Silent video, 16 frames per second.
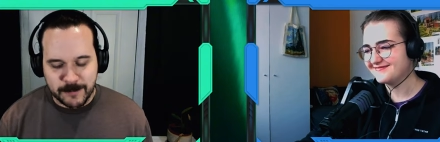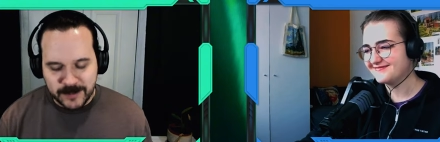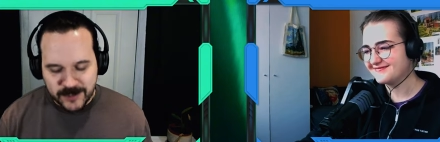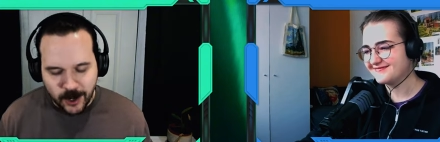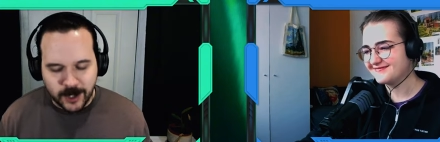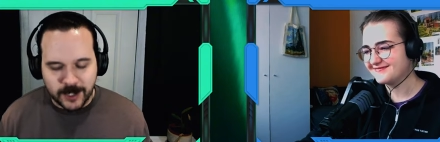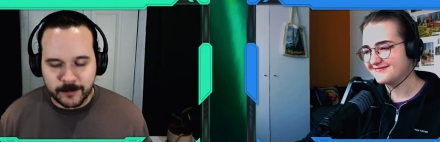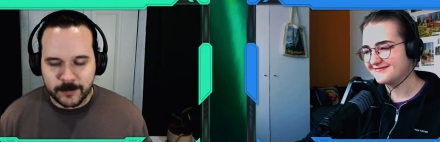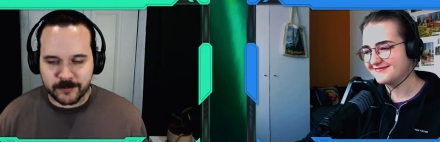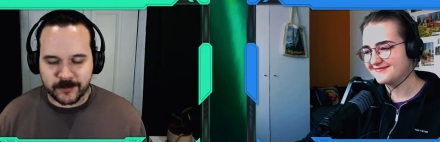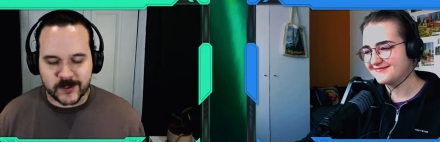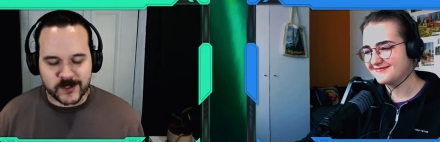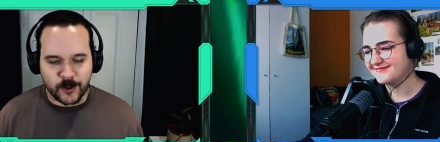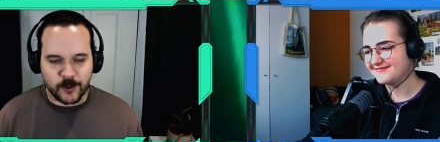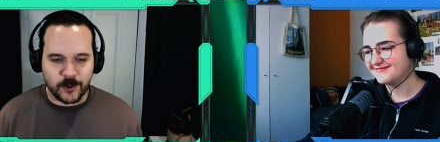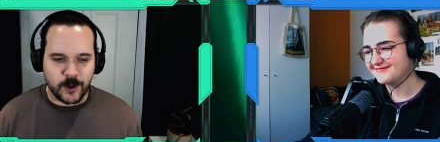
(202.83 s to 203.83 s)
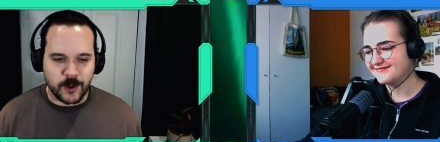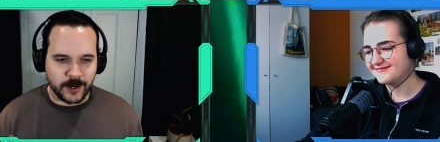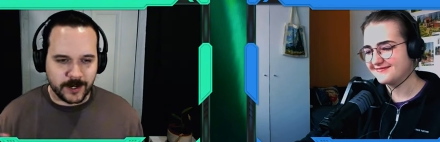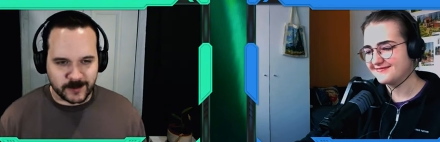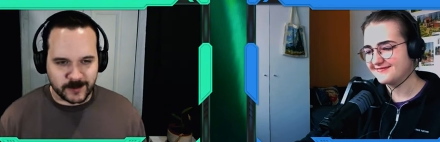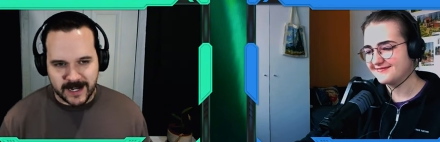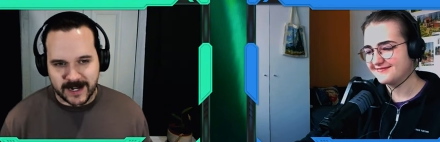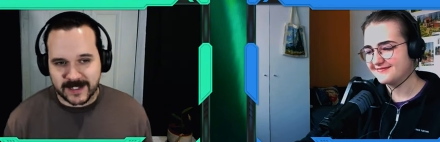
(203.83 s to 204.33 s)
Speaker 1: I'd been talking about it for so
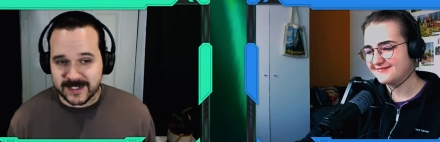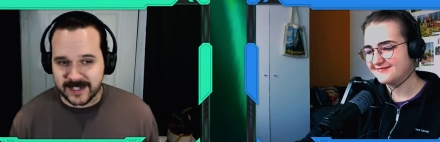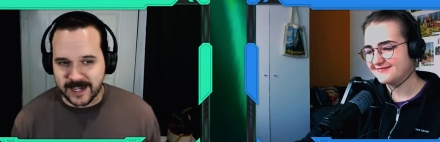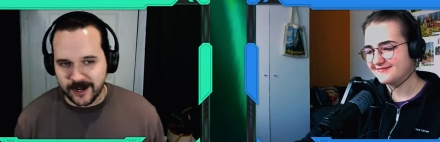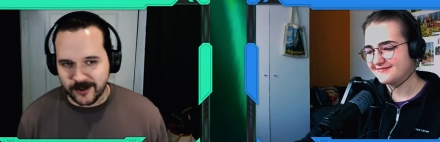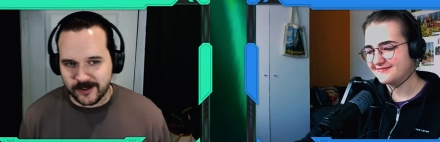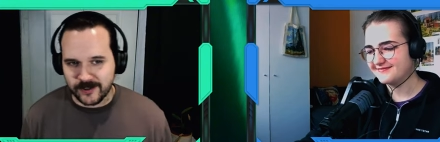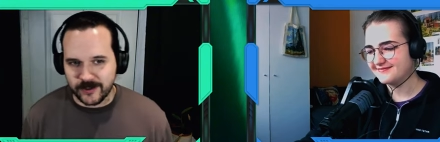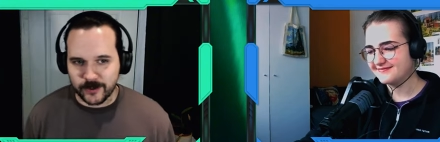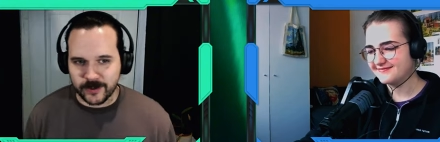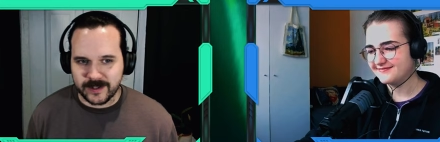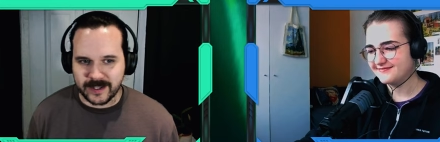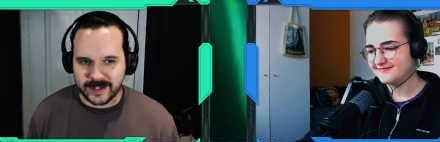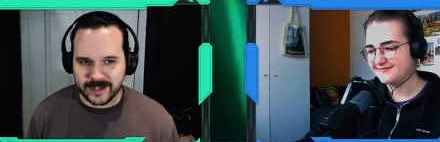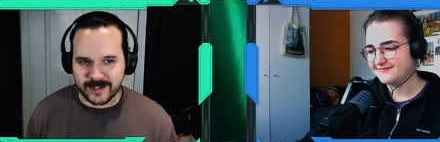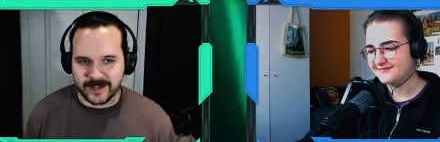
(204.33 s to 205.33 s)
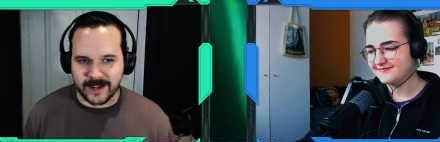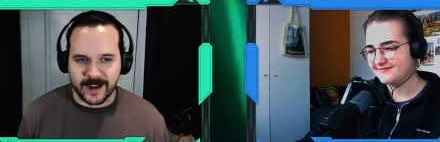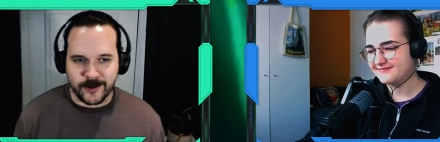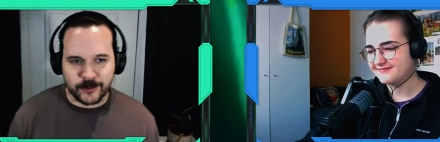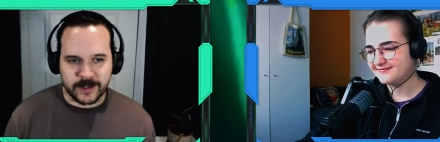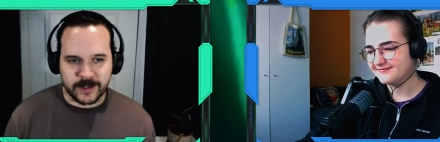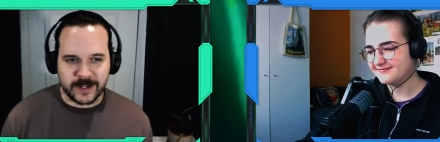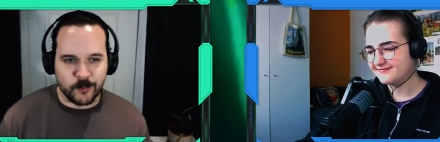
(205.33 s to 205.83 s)
long and was kind of scared to do it.
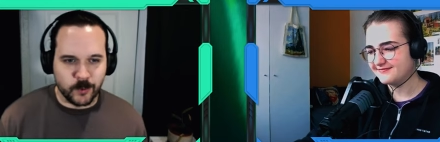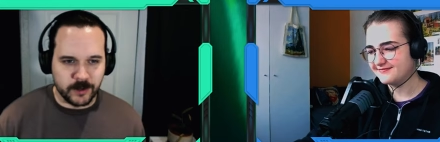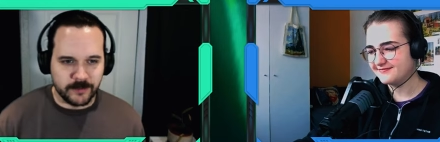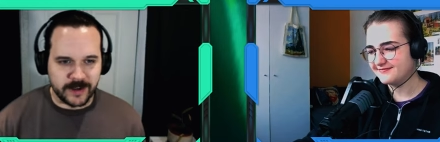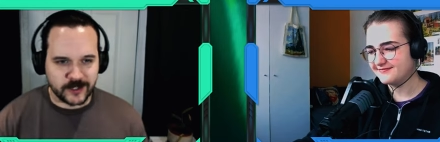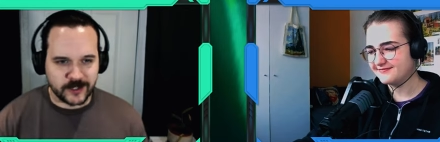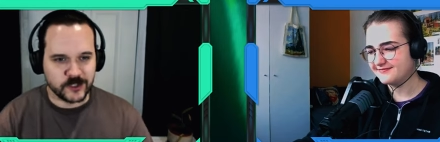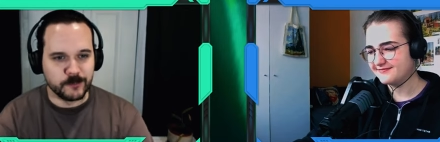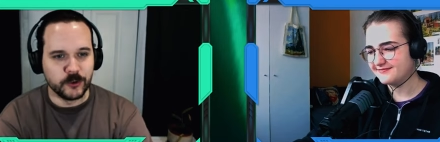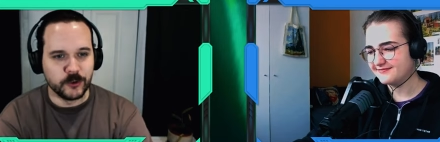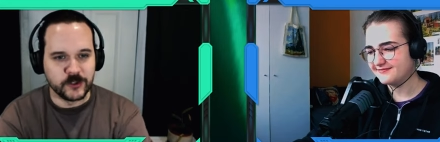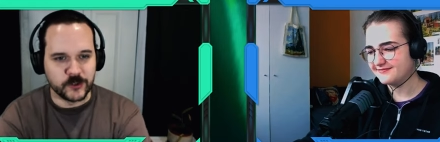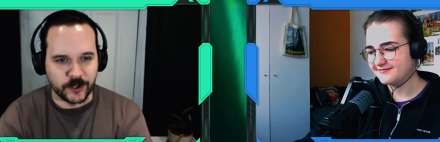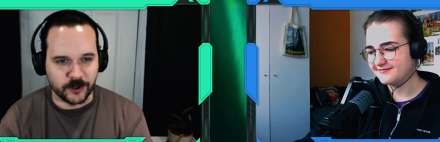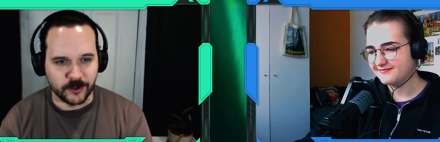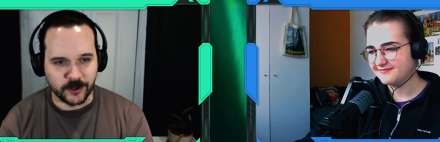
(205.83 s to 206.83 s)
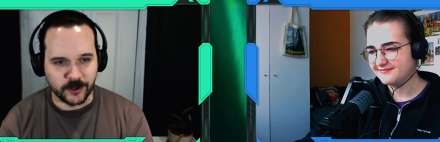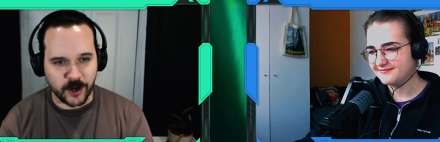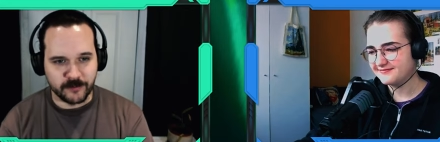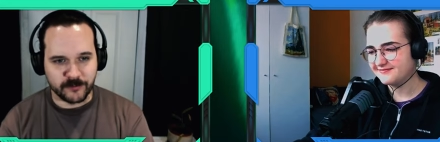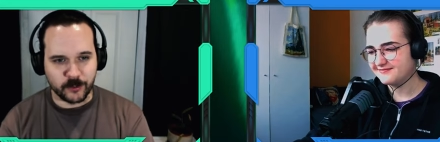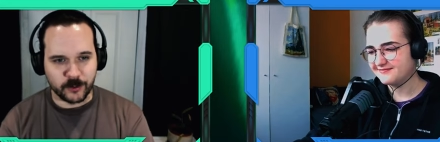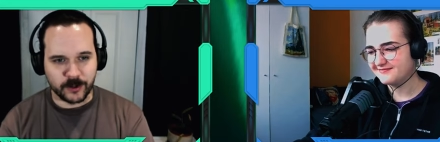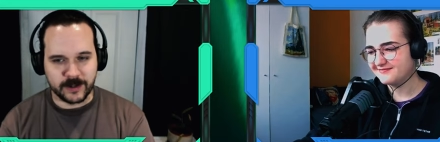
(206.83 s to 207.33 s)
I, I don't think I would have actually pulled the
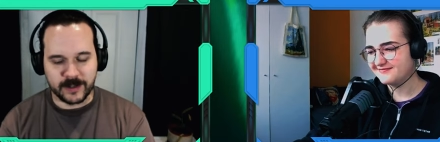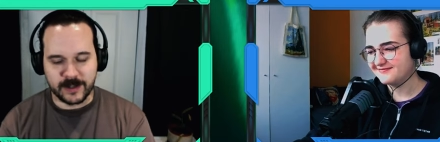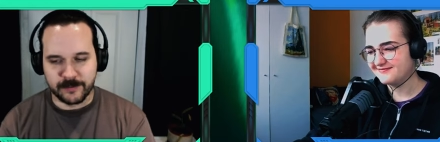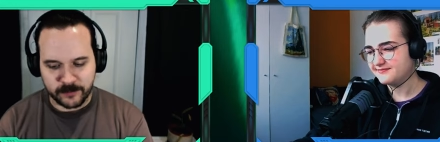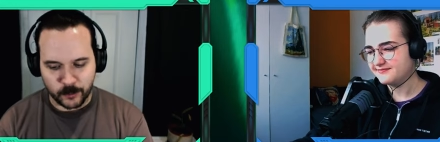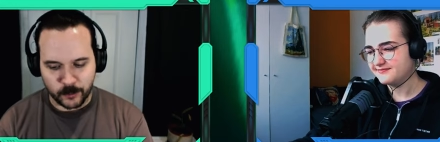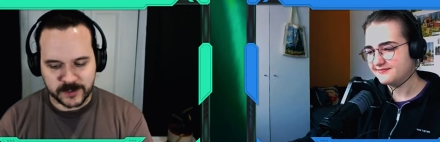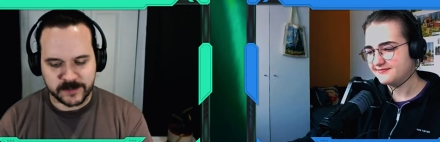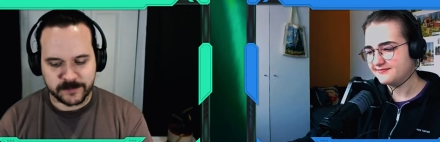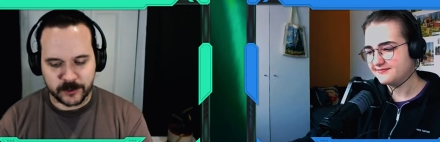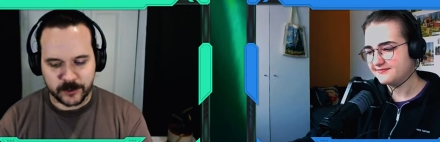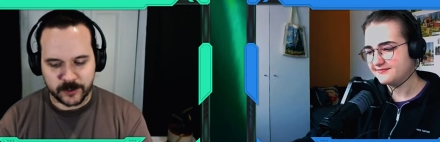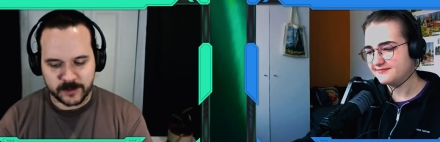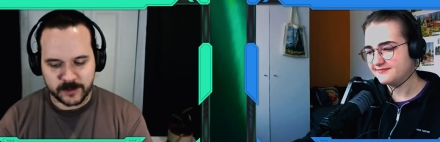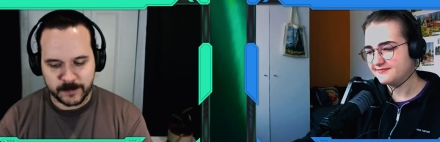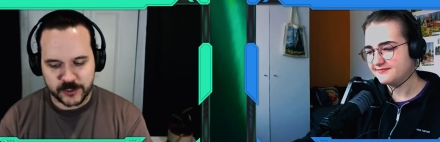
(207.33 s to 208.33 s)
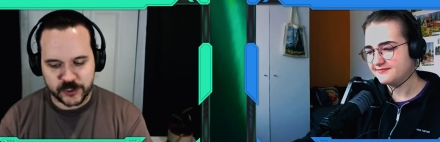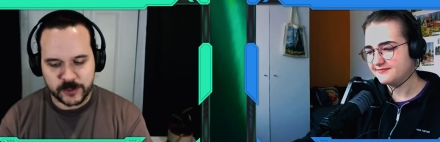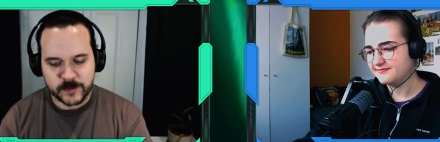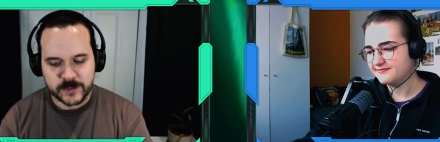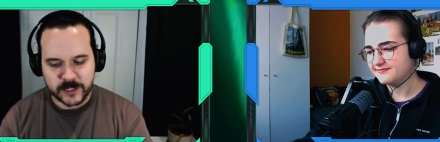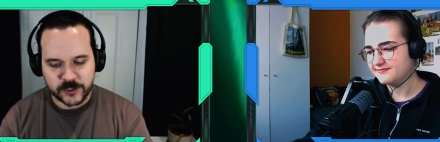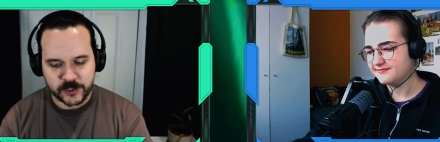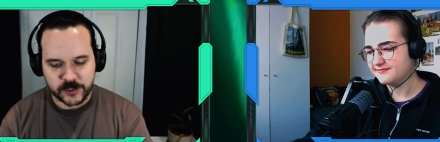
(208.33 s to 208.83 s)
trigger and gone for it if it wasn't for her.
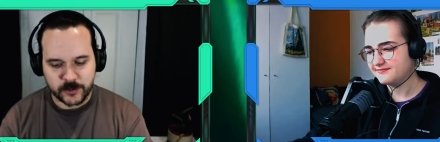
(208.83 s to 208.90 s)
But she was